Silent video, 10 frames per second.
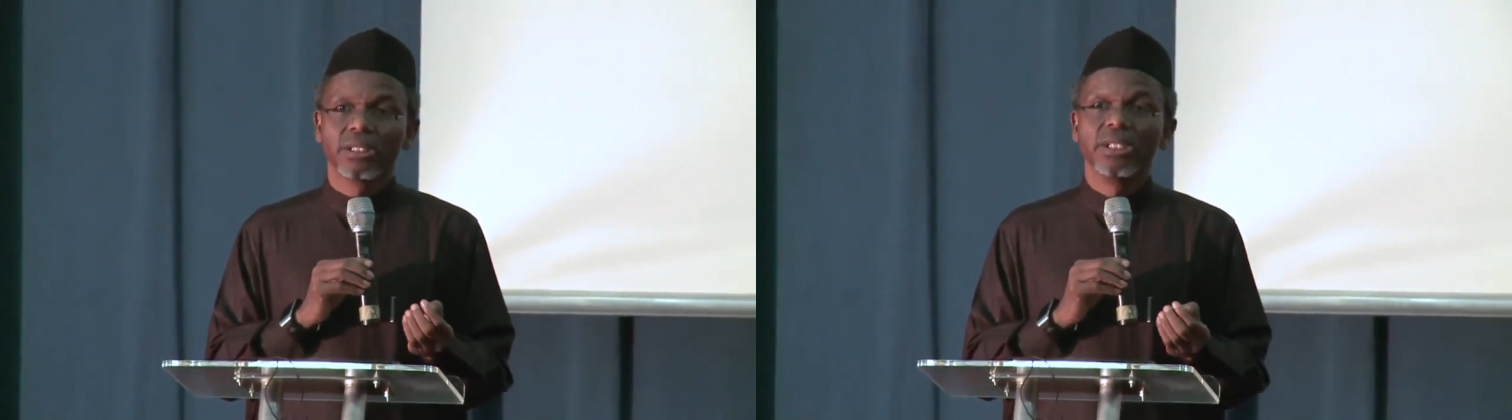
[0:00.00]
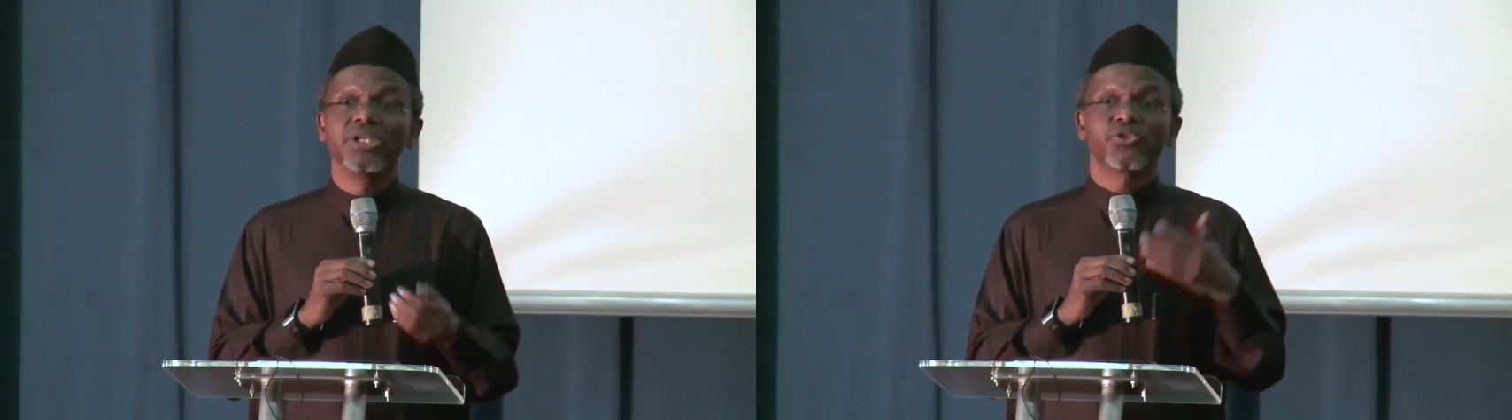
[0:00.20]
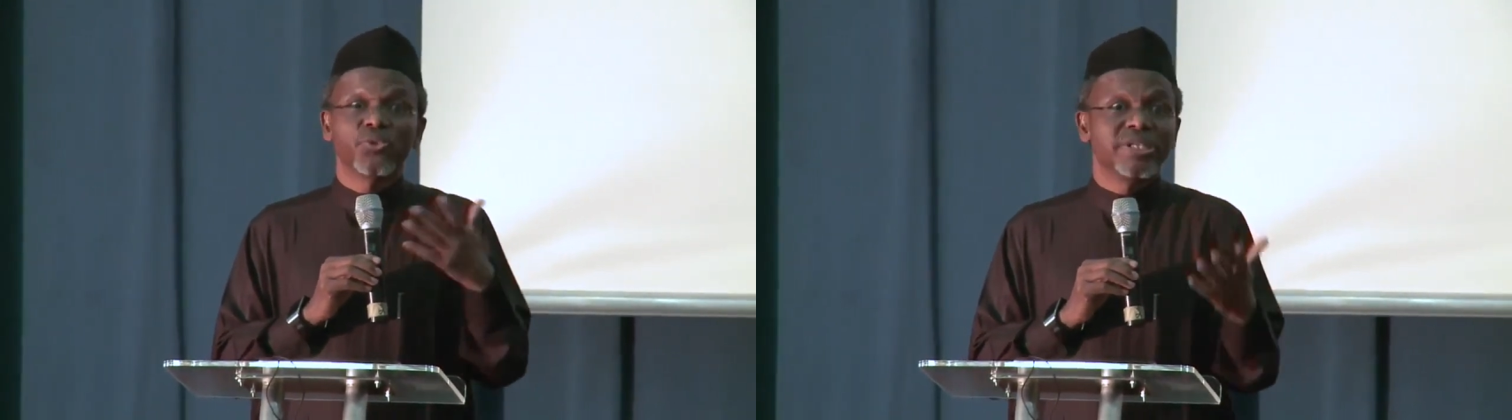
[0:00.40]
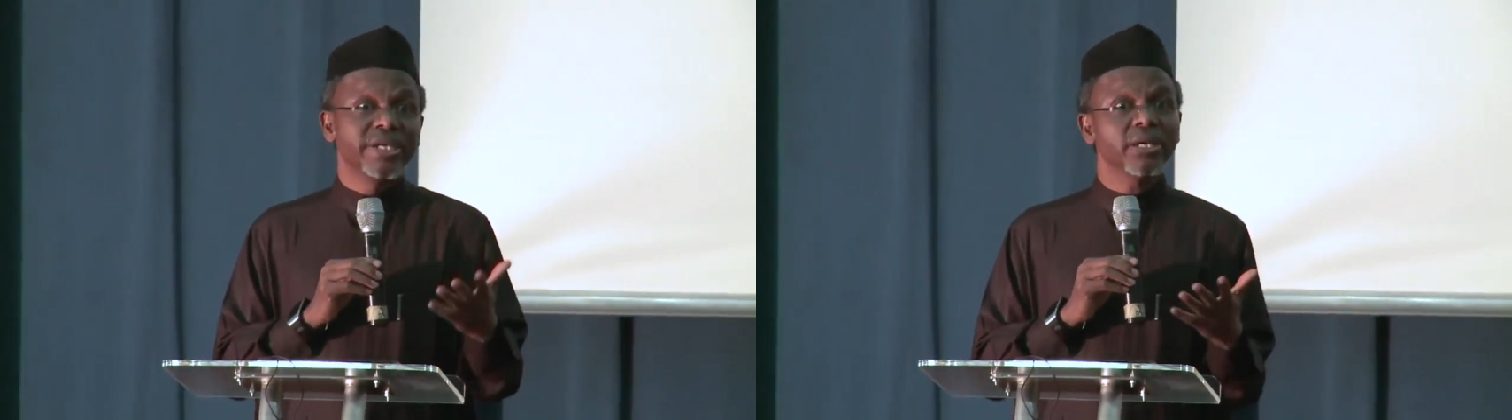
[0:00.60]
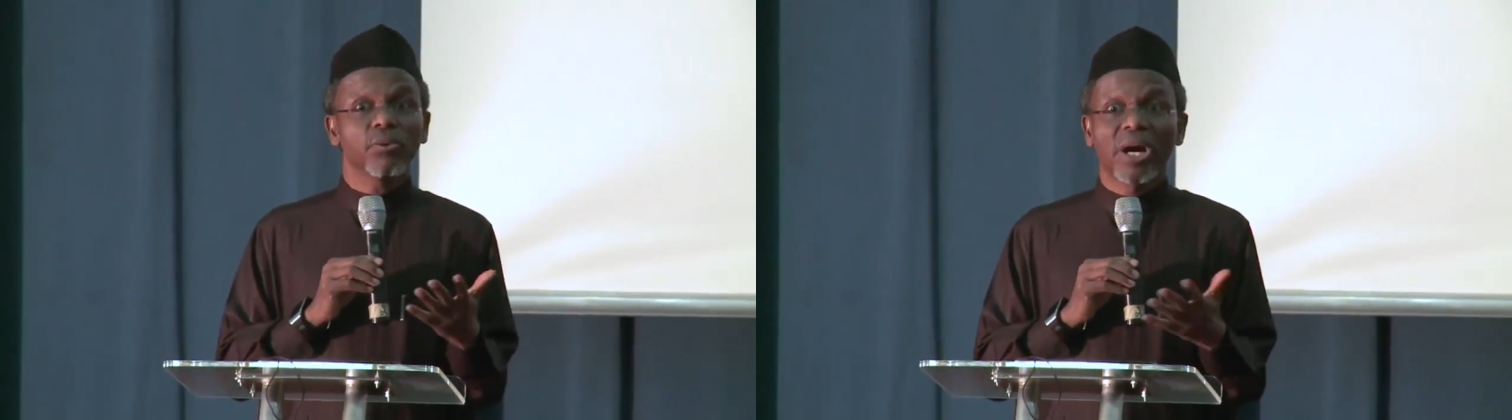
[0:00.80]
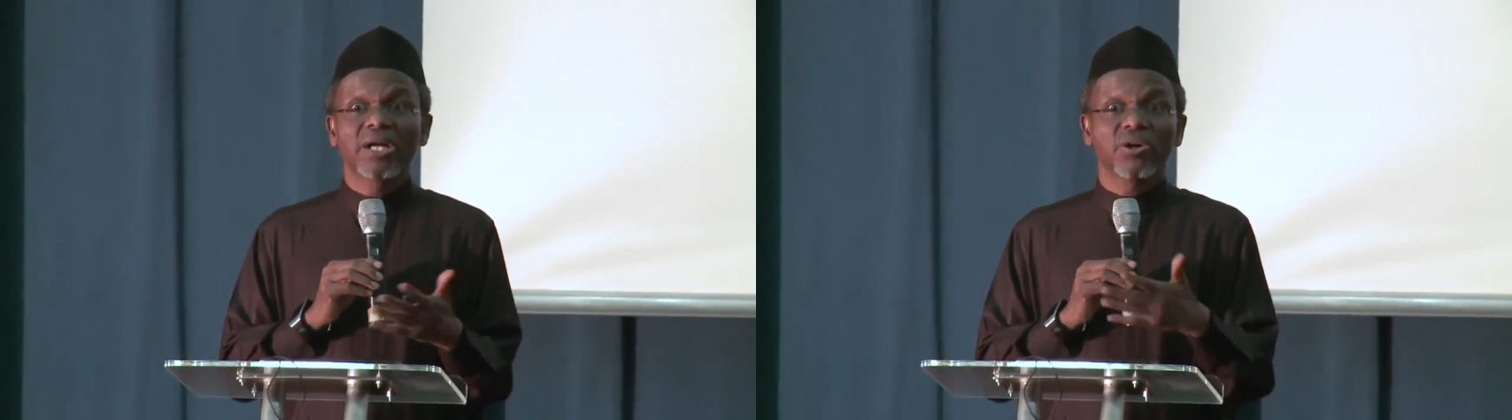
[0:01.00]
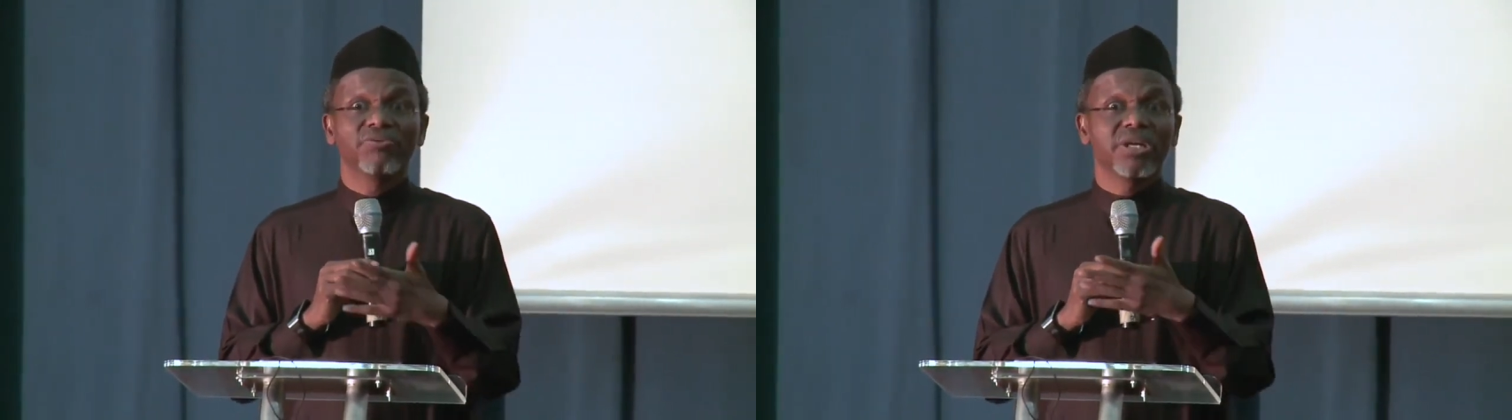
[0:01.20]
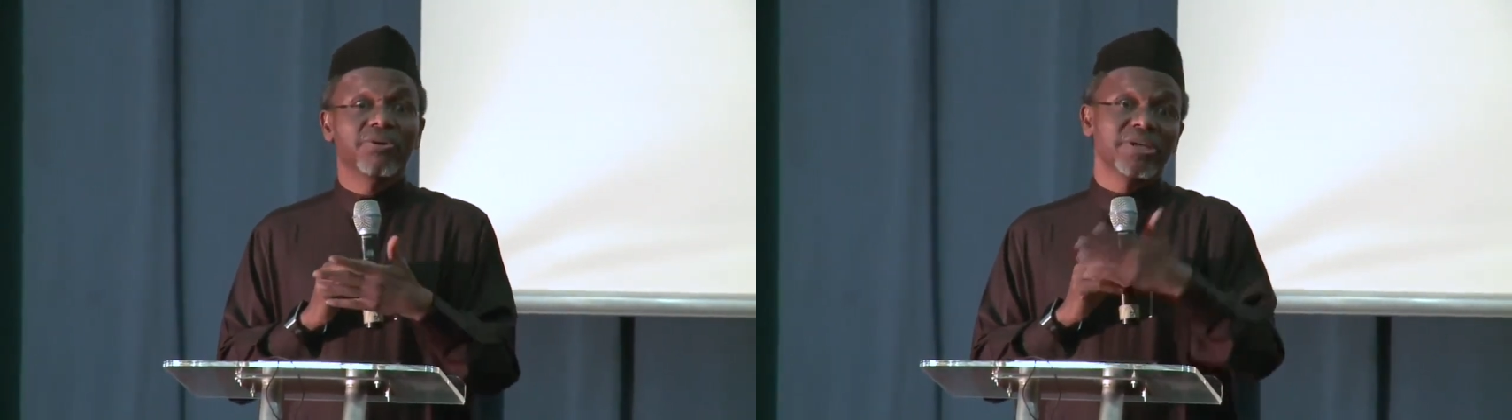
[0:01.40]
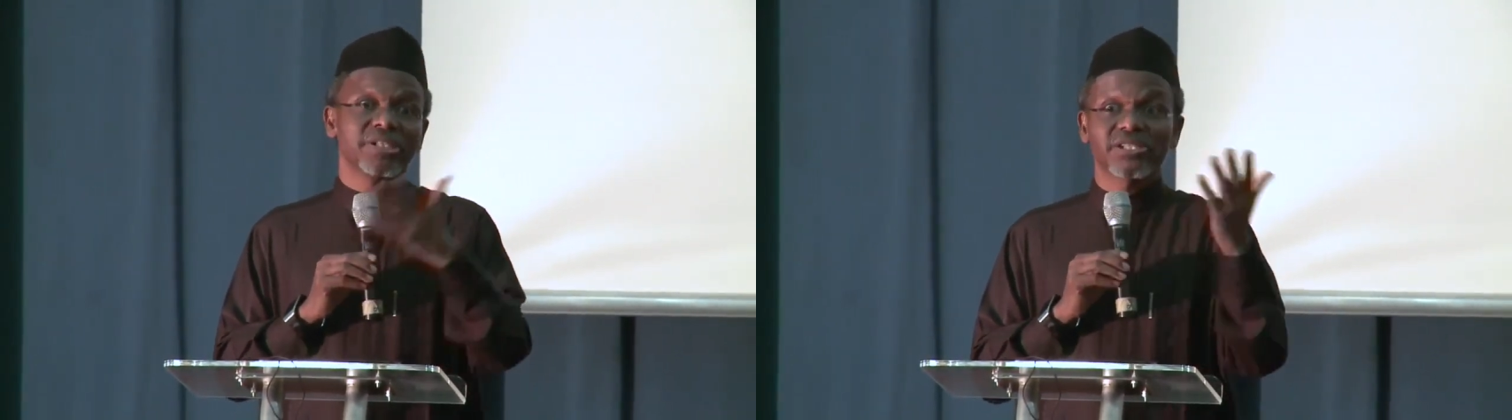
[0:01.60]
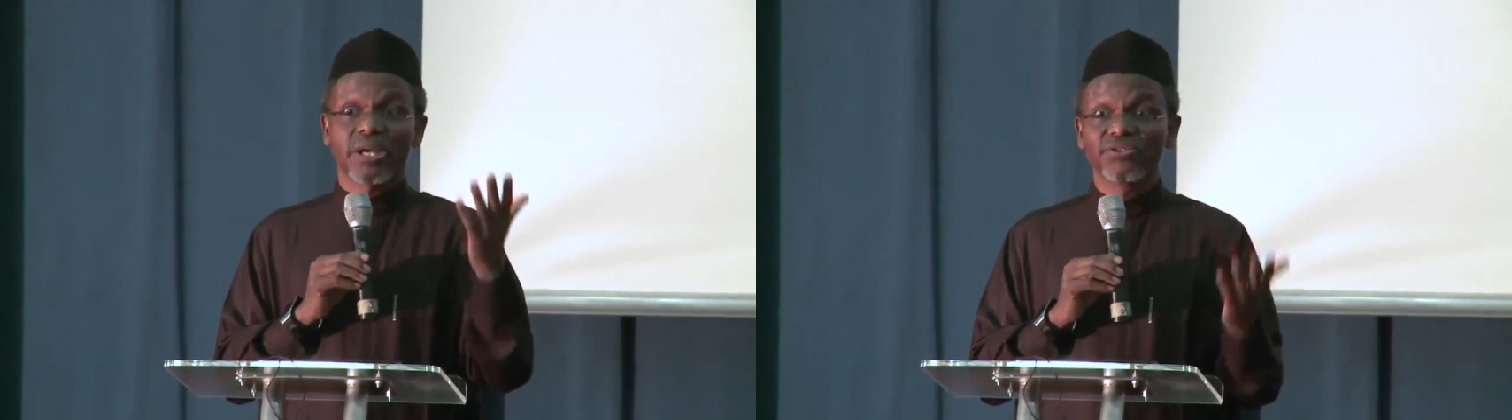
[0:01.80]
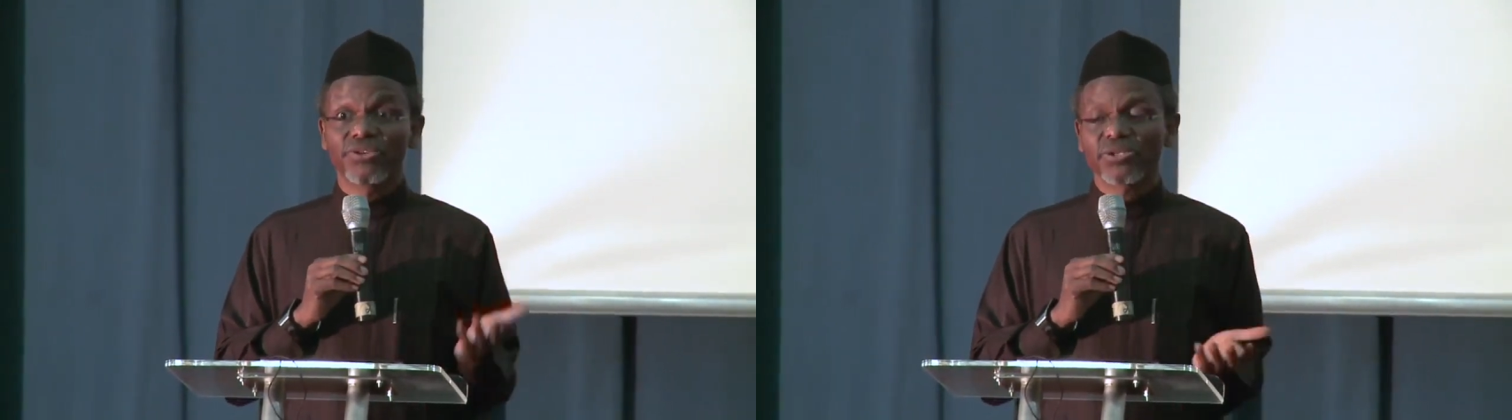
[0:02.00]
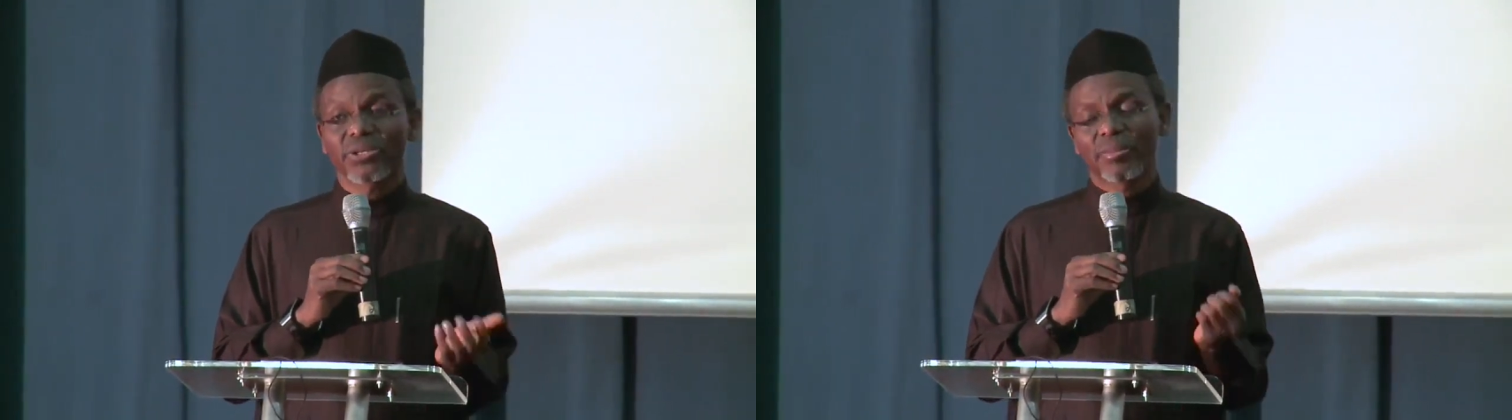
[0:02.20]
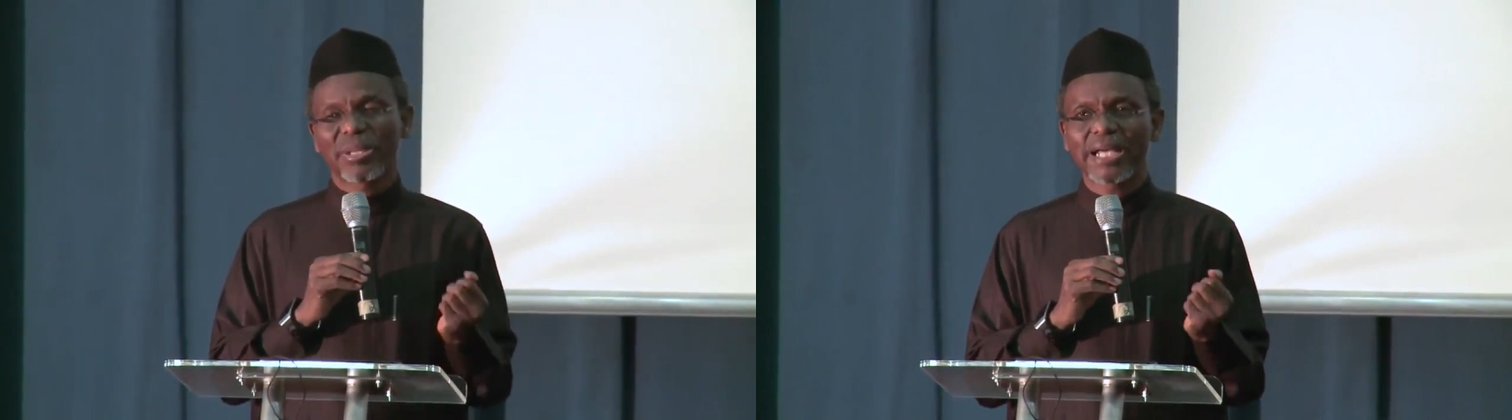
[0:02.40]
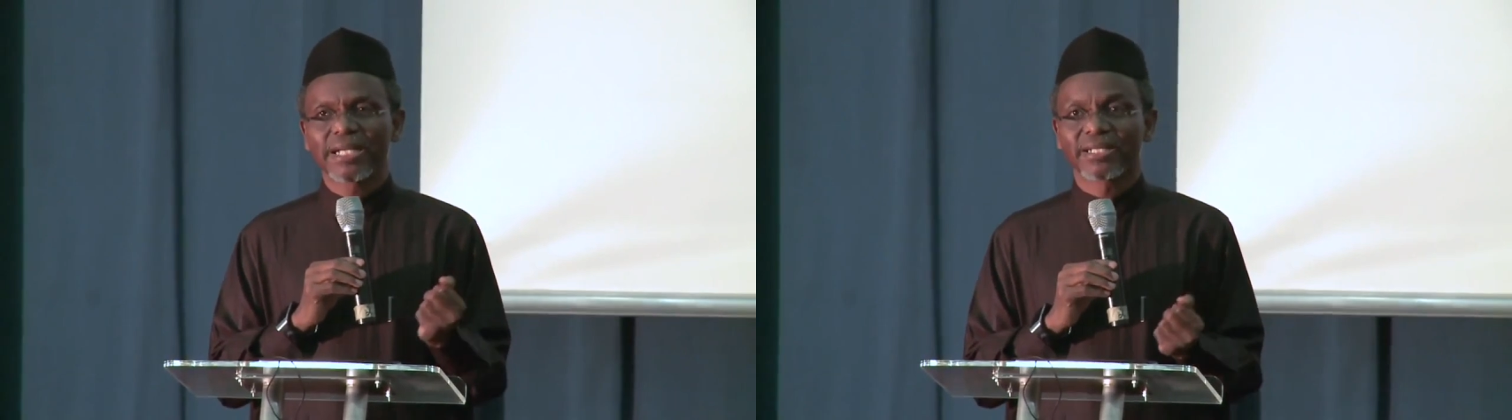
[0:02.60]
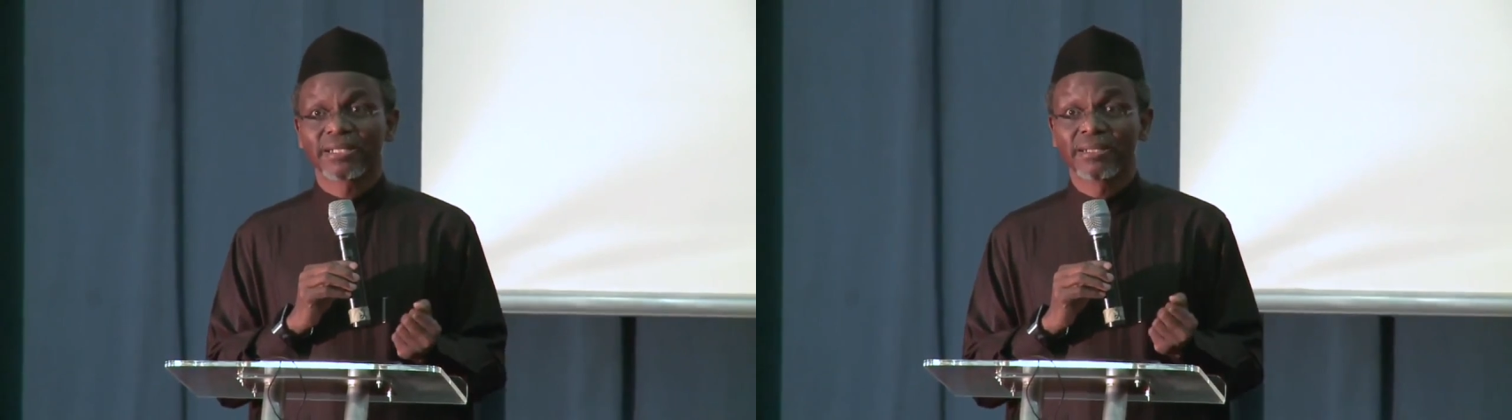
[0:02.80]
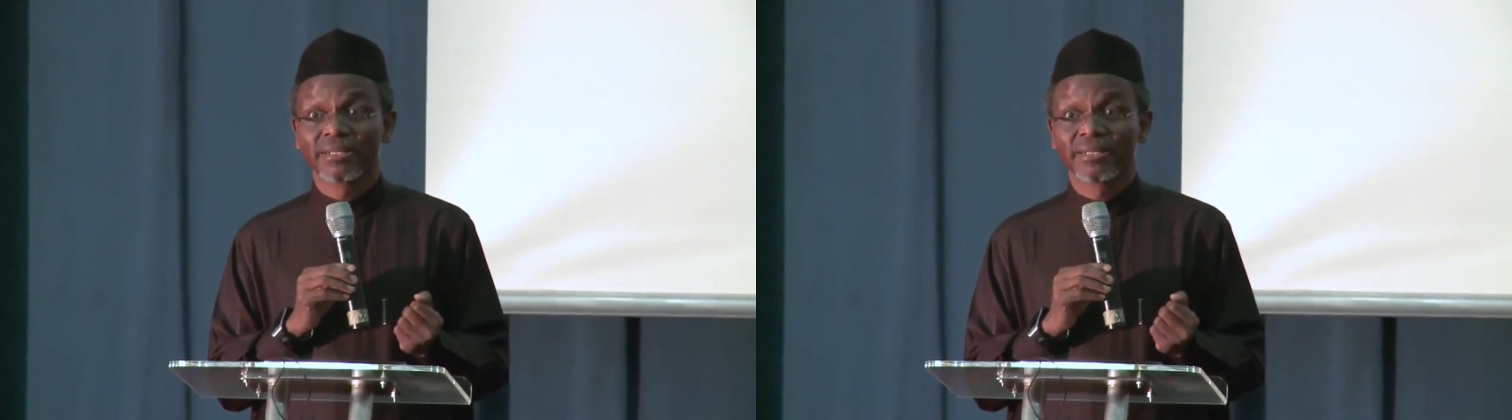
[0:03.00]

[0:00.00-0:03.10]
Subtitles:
is today one of the greatest countries on the planet.